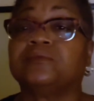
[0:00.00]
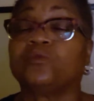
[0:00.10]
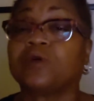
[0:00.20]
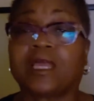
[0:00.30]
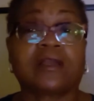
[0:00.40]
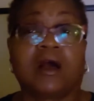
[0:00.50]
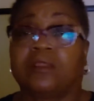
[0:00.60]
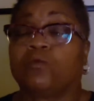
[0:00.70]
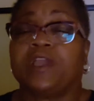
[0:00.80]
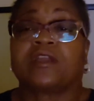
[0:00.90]
what I call
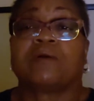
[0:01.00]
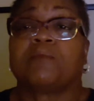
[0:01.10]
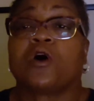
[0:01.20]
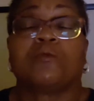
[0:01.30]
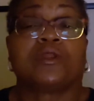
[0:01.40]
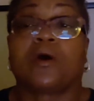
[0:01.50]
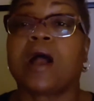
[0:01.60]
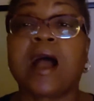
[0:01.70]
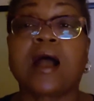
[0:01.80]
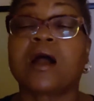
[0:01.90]
a wake-up moment or
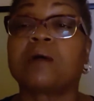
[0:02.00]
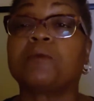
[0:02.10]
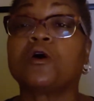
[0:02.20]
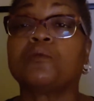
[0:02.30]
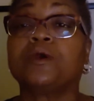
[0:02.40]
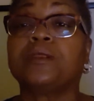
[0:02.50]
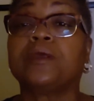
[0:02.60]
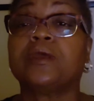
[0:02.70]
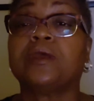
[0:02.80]
aha moment,